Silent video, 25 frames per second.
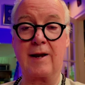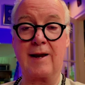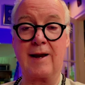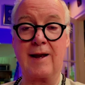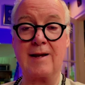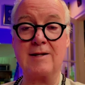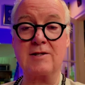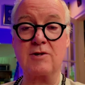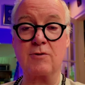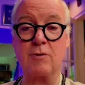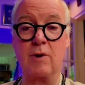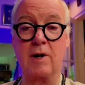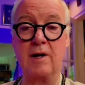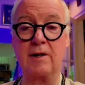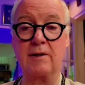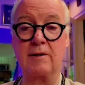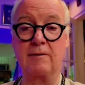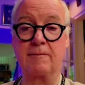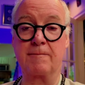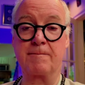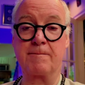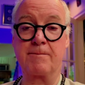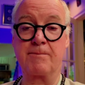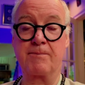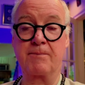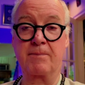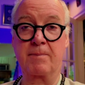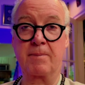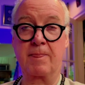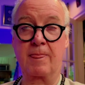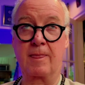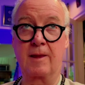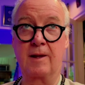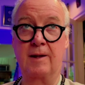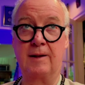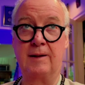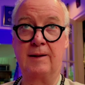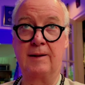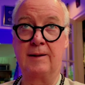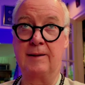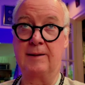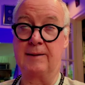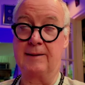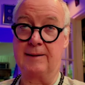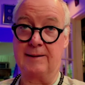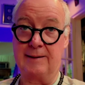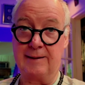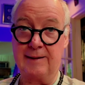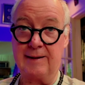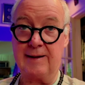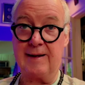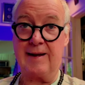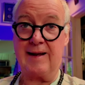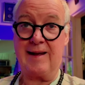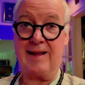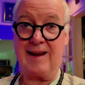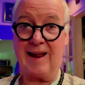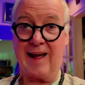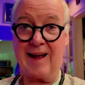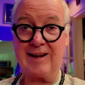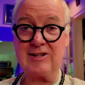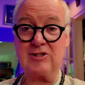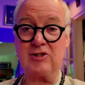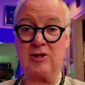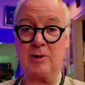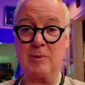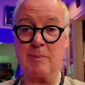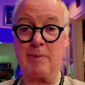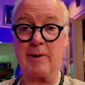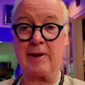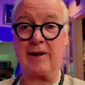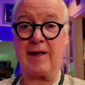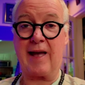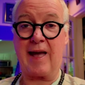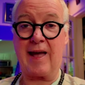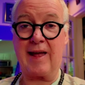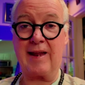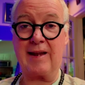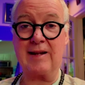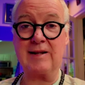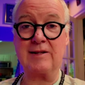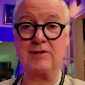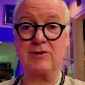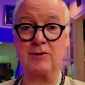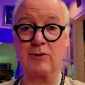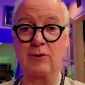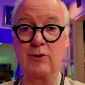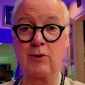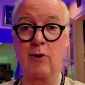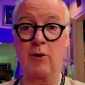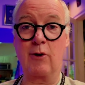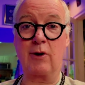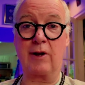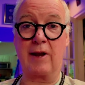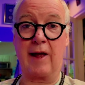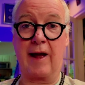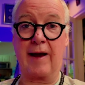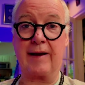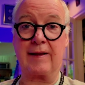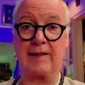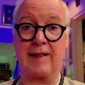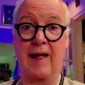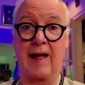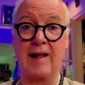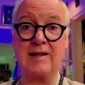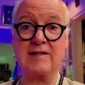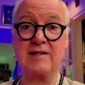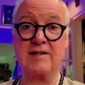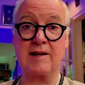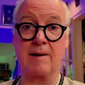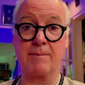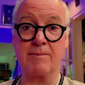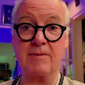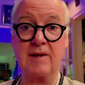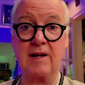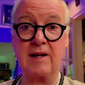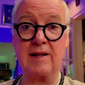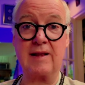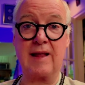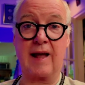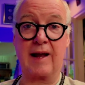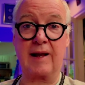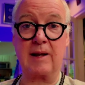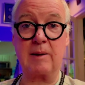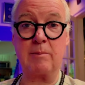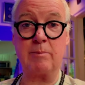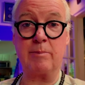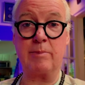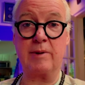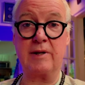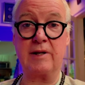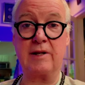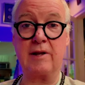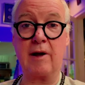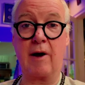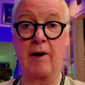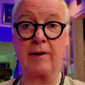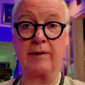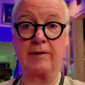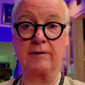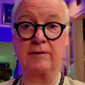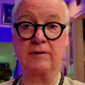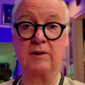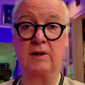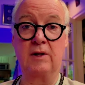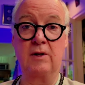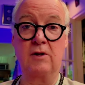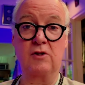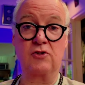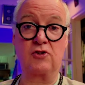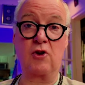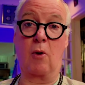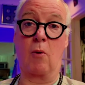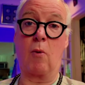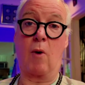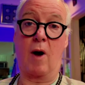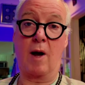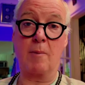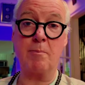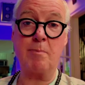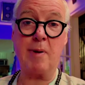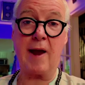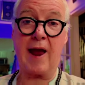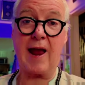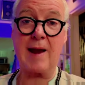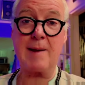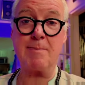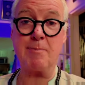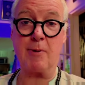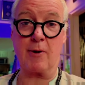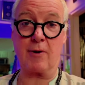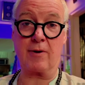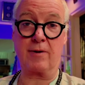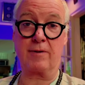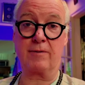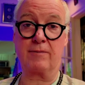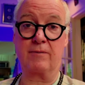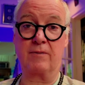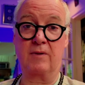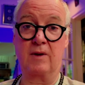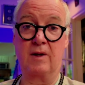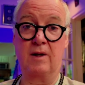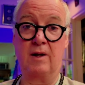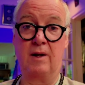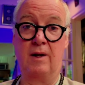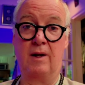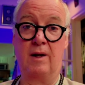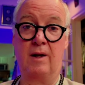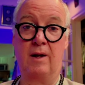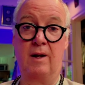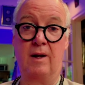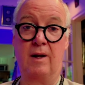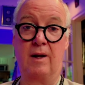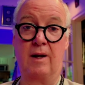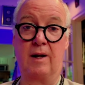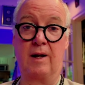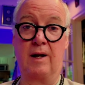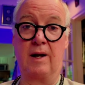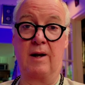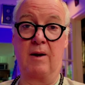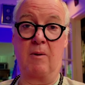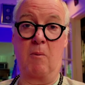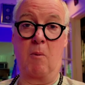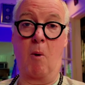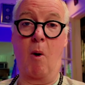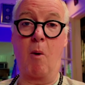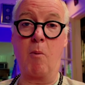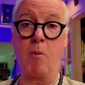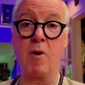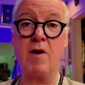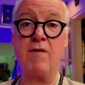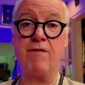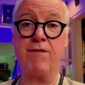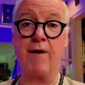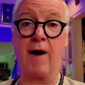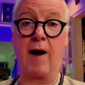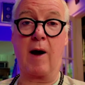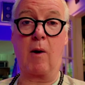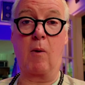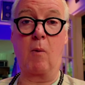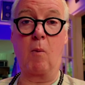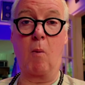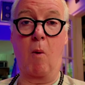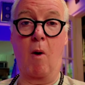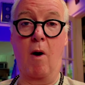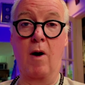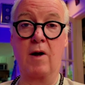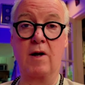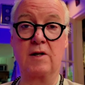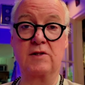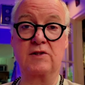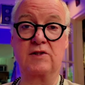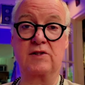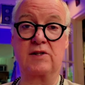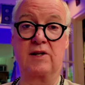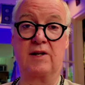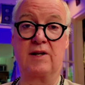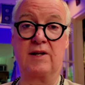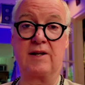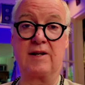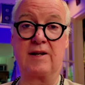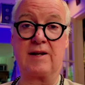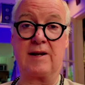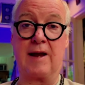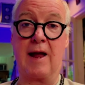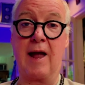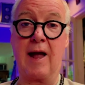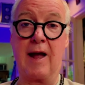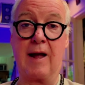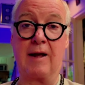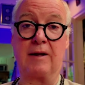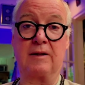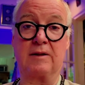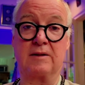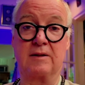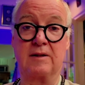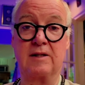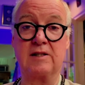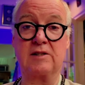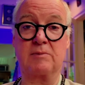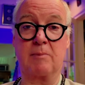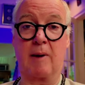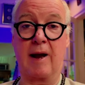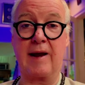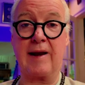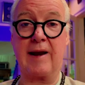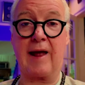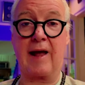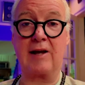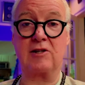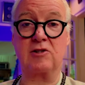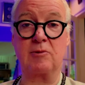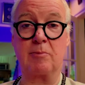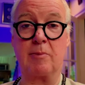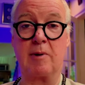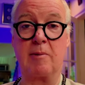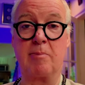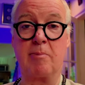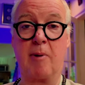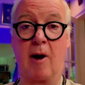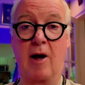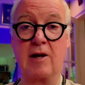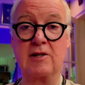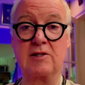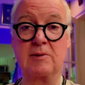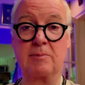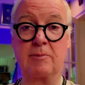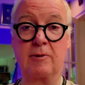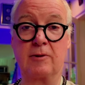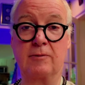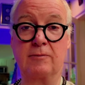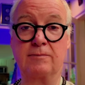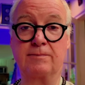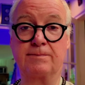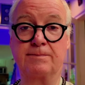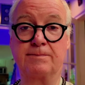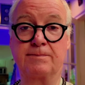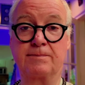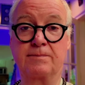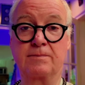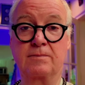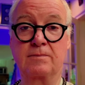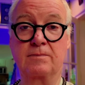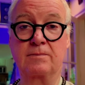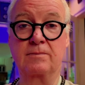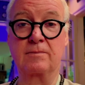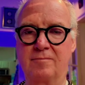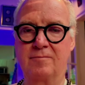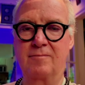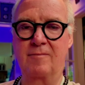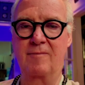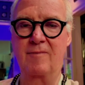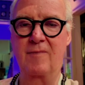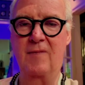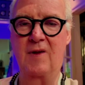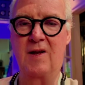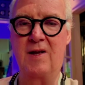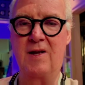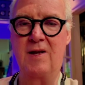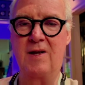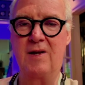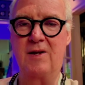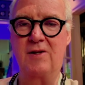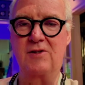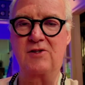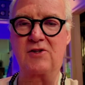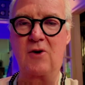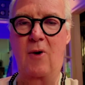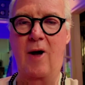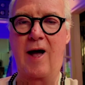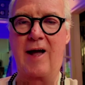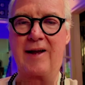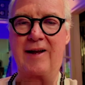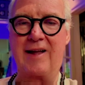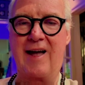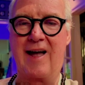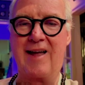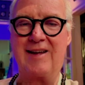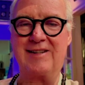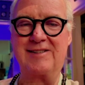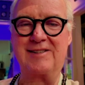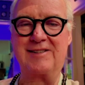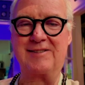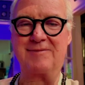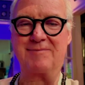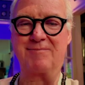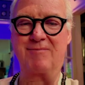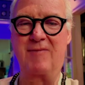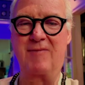into it, it actually began to look like that's something that can be done. So on paper, what we found was, yeah, this might actually be possible. So hi guys,